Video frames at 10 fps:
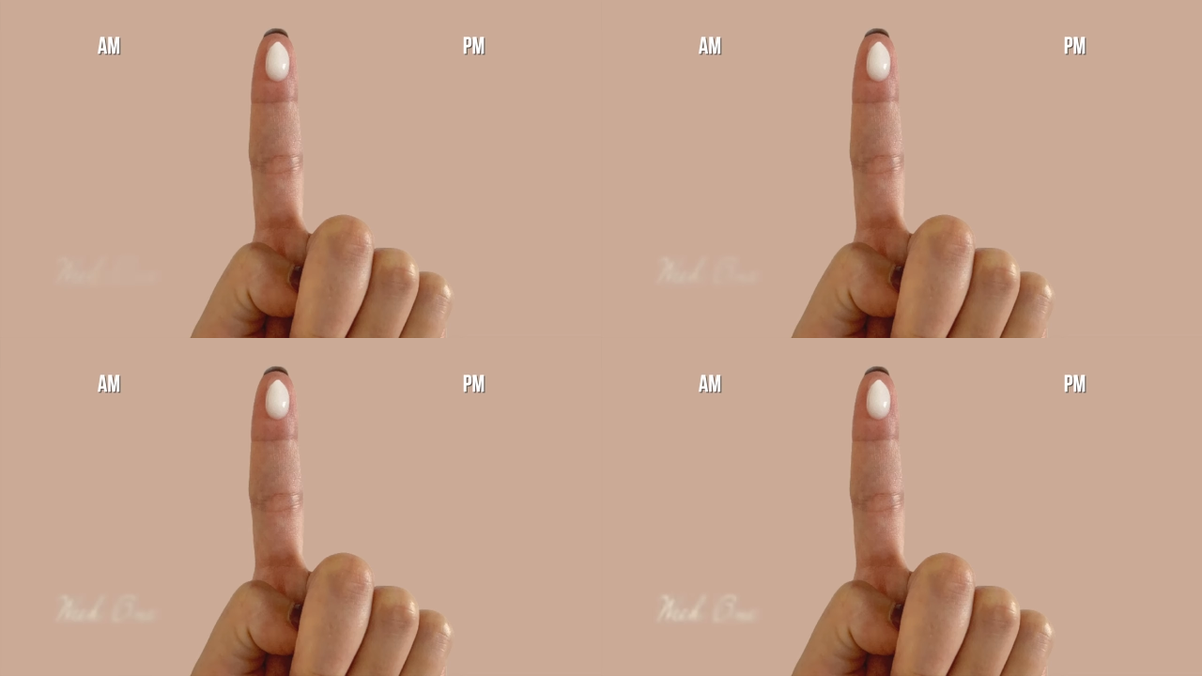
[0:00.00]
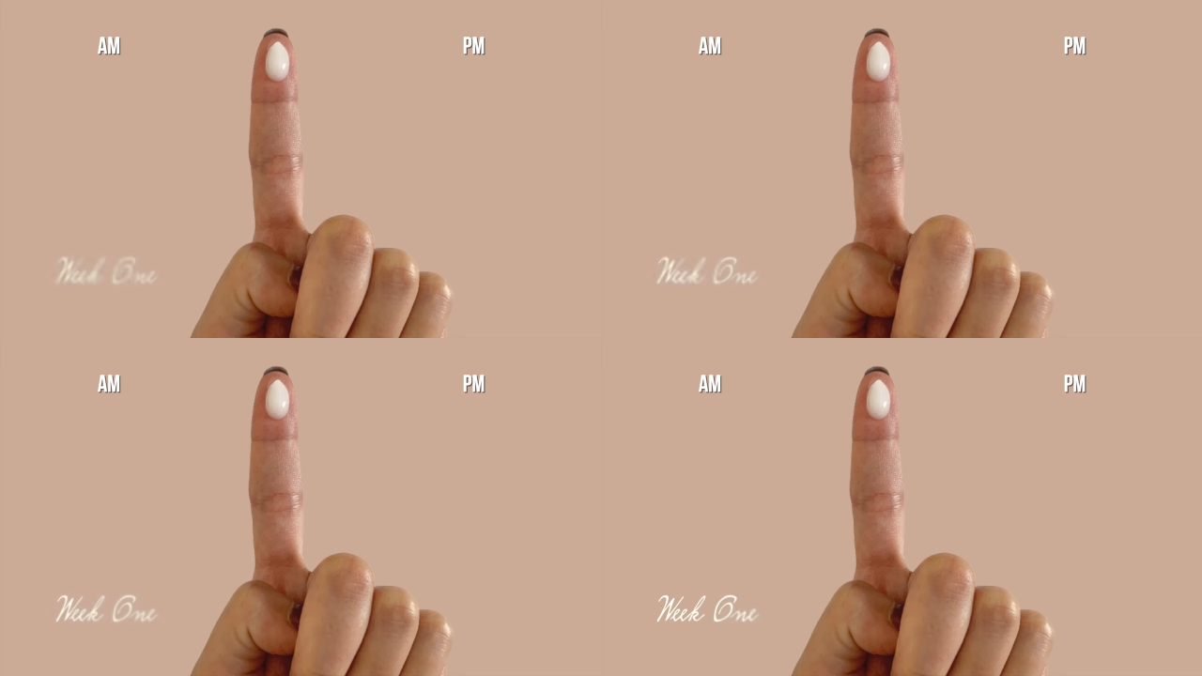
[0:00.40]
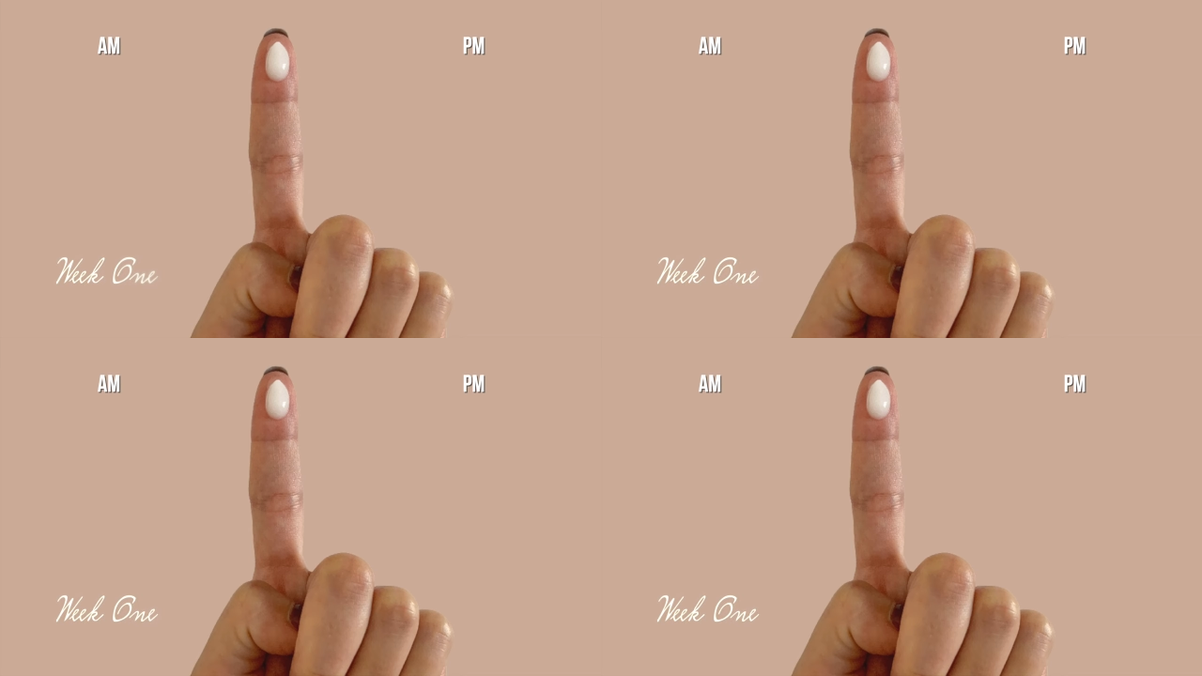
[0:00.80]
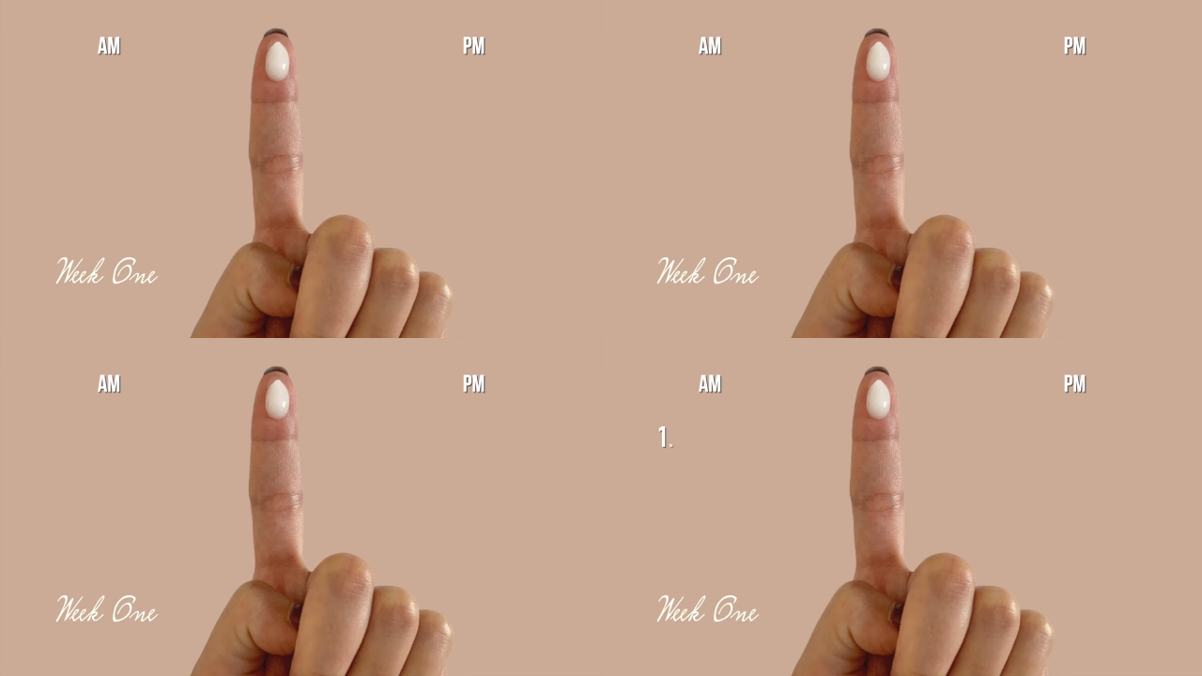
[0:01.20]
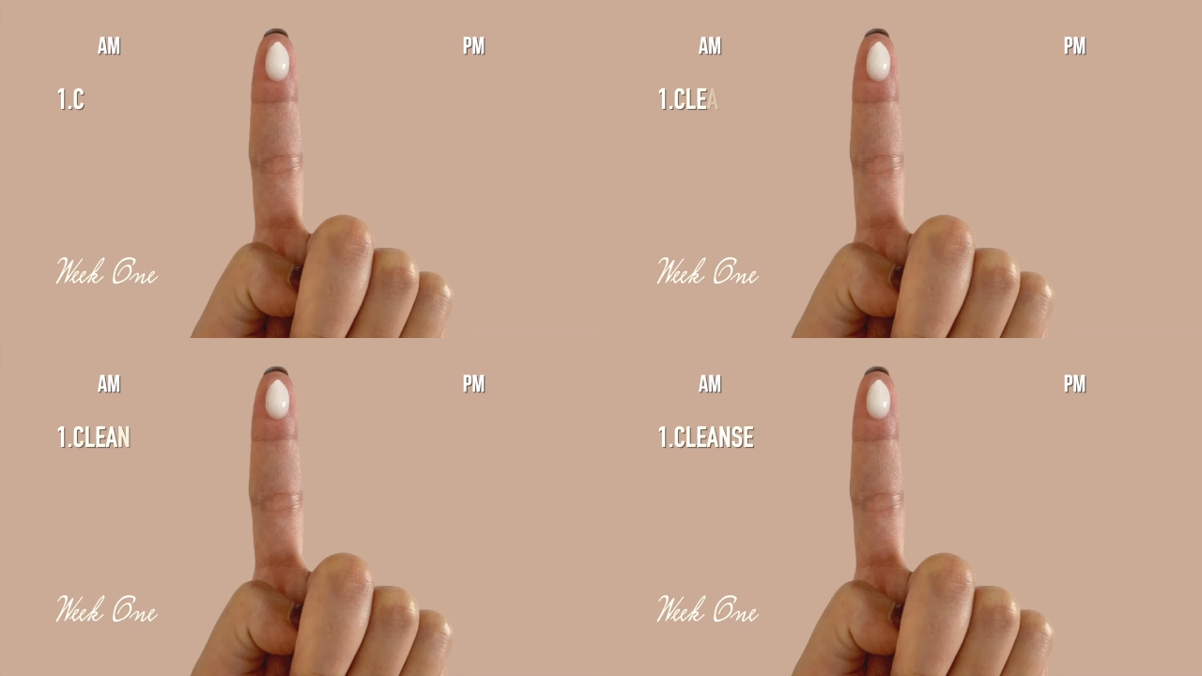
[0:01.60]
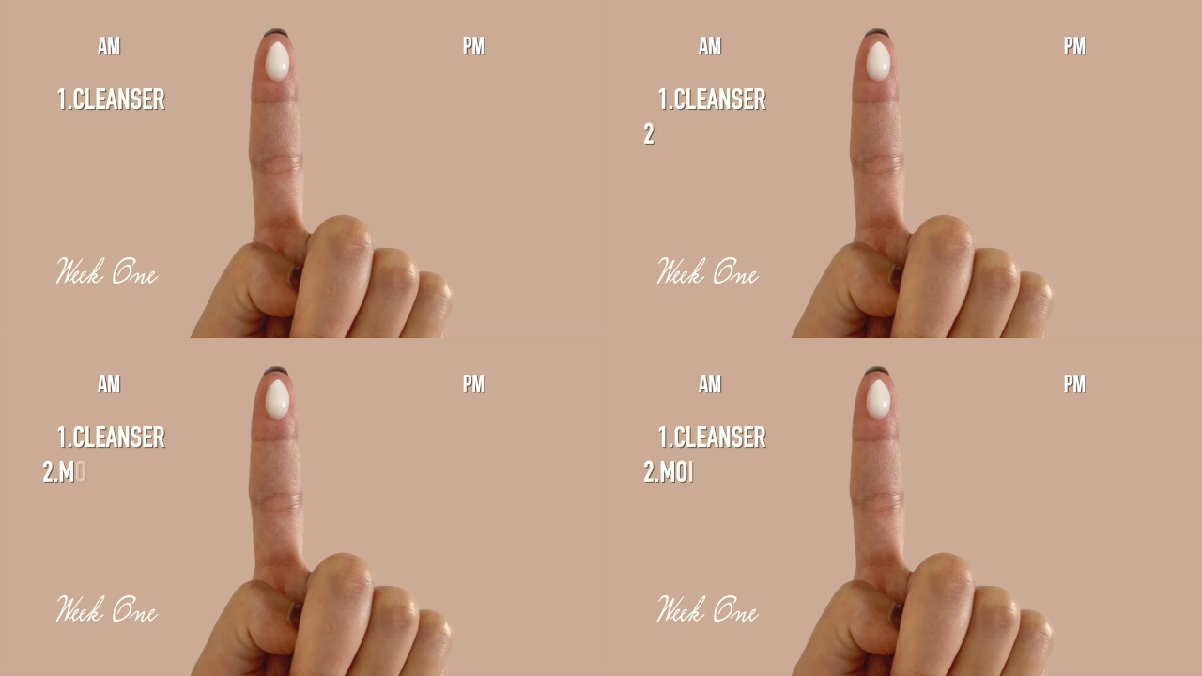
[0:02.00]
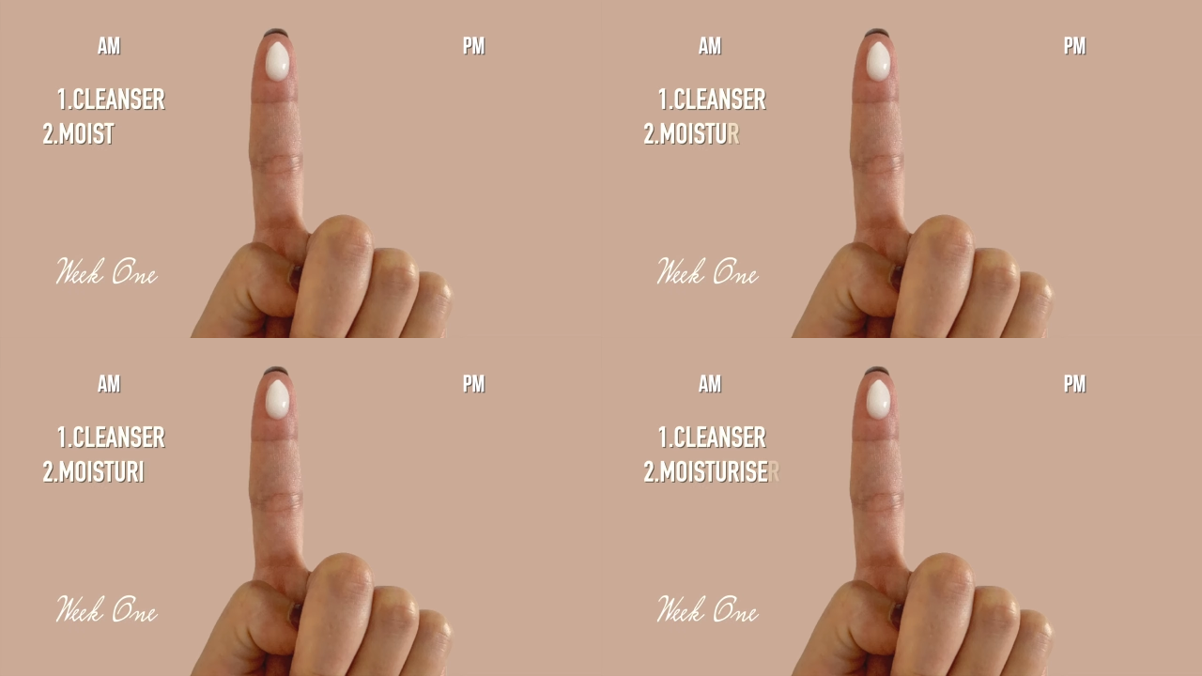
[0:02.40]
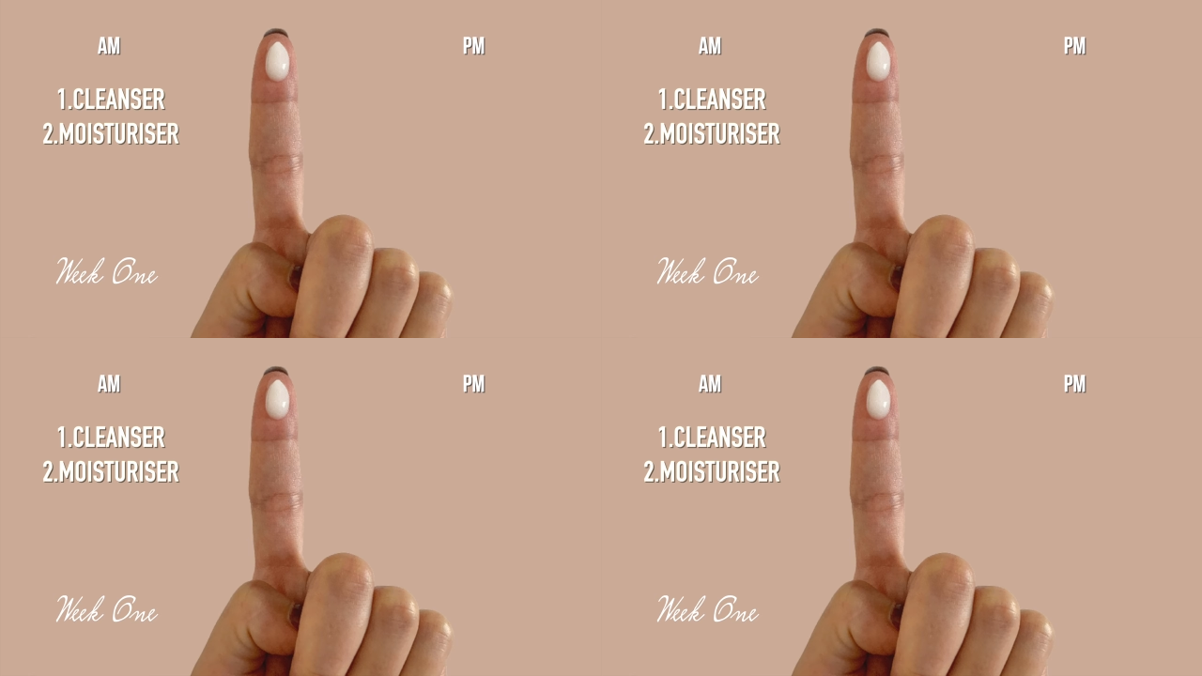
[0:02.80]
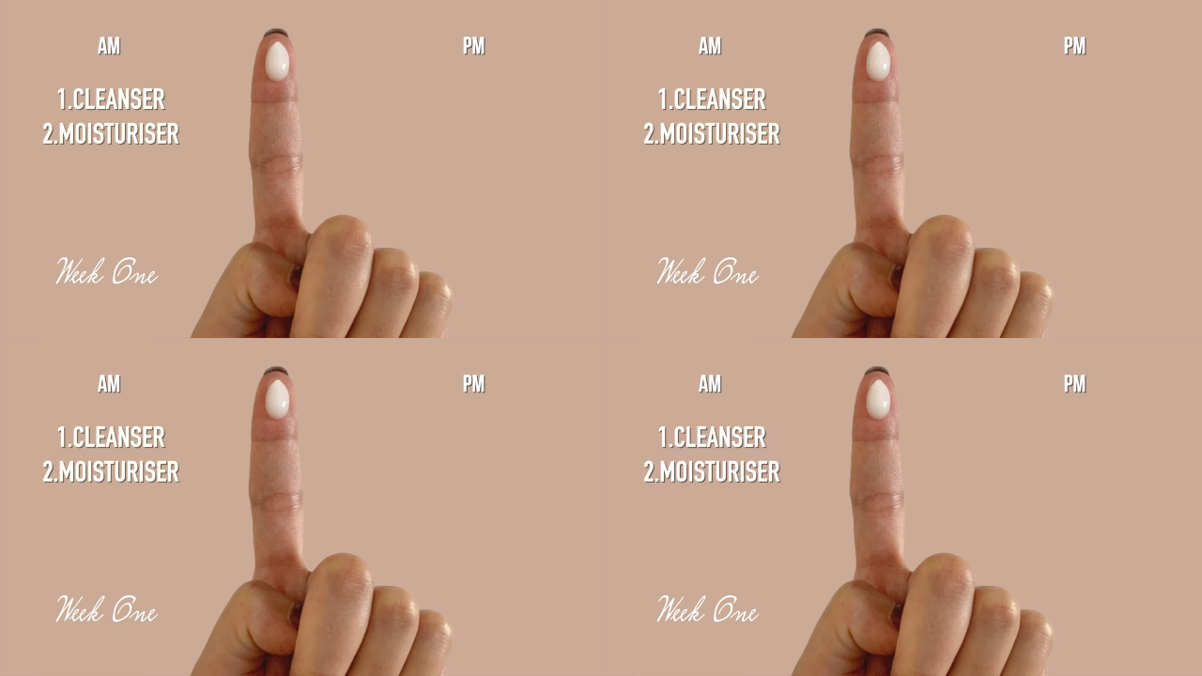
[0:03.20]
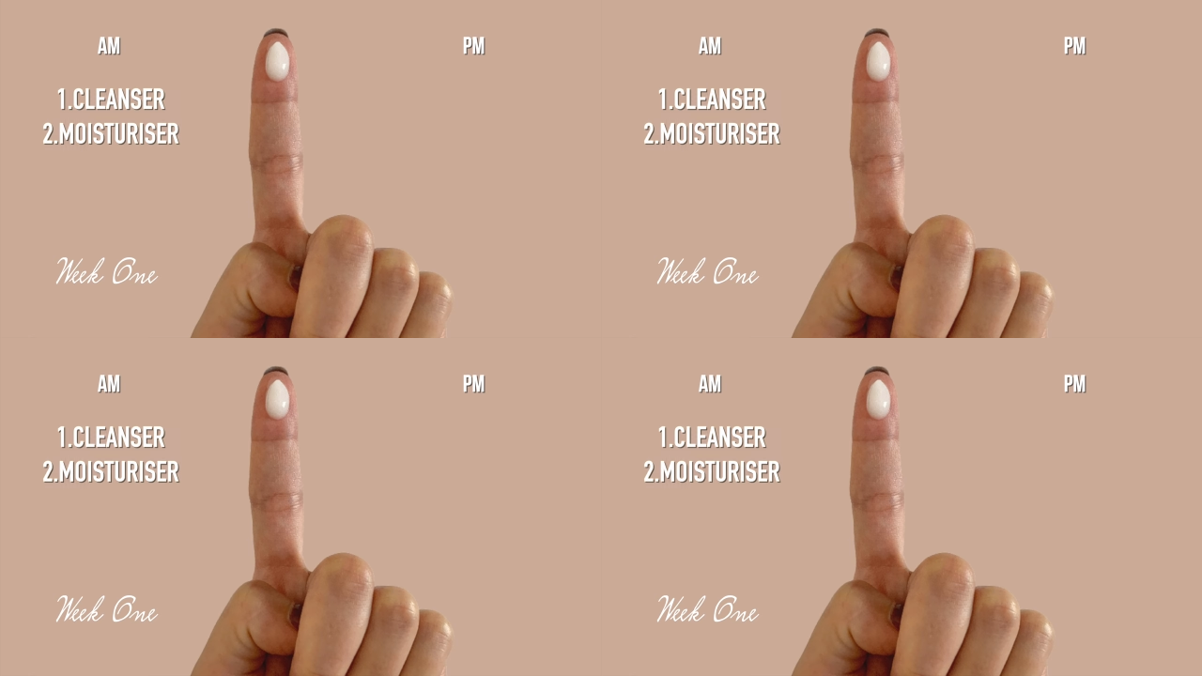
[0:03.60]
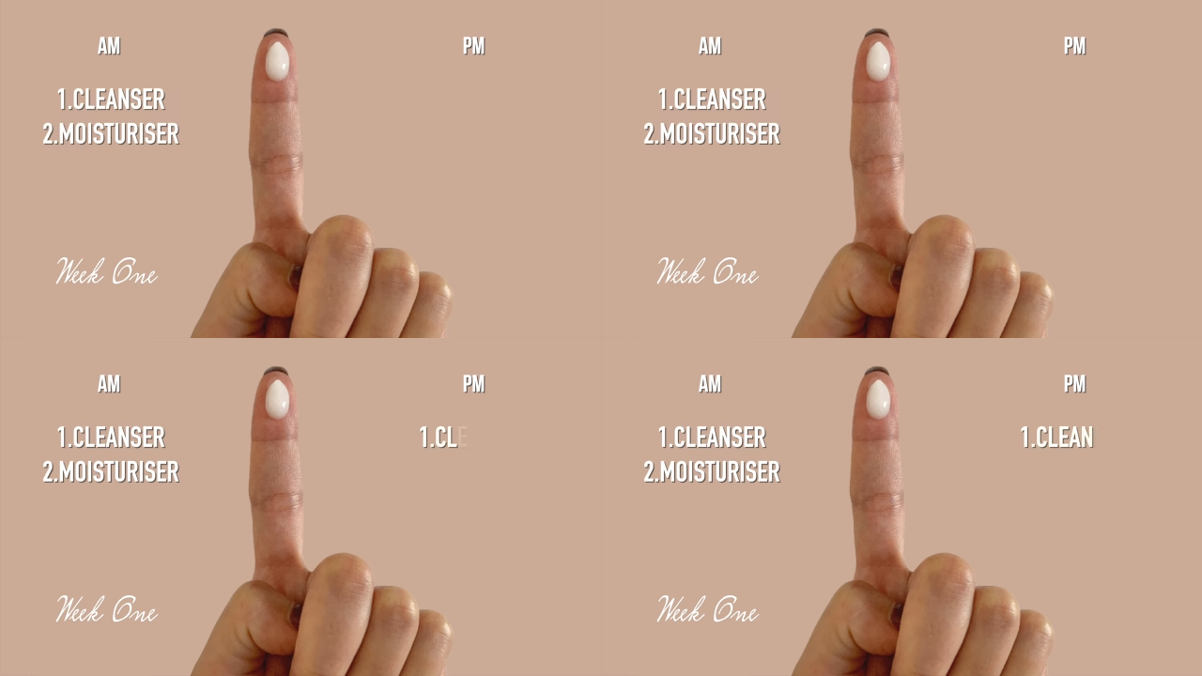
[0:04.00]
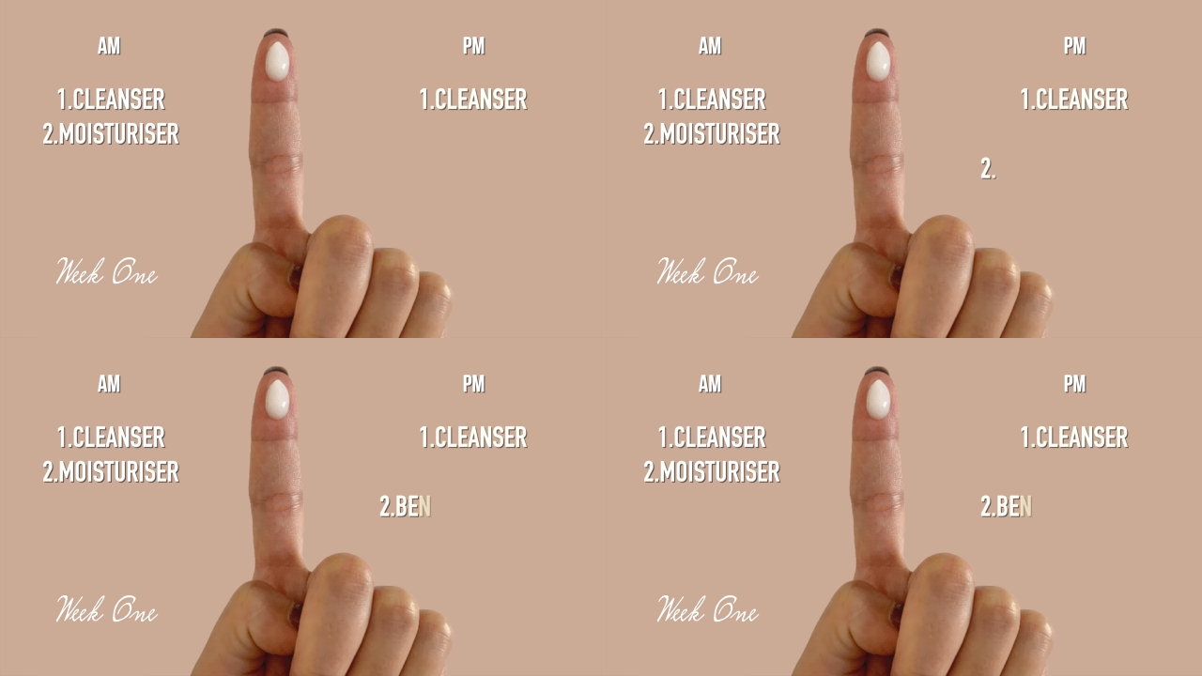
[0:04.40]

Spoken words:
(no speaker visible)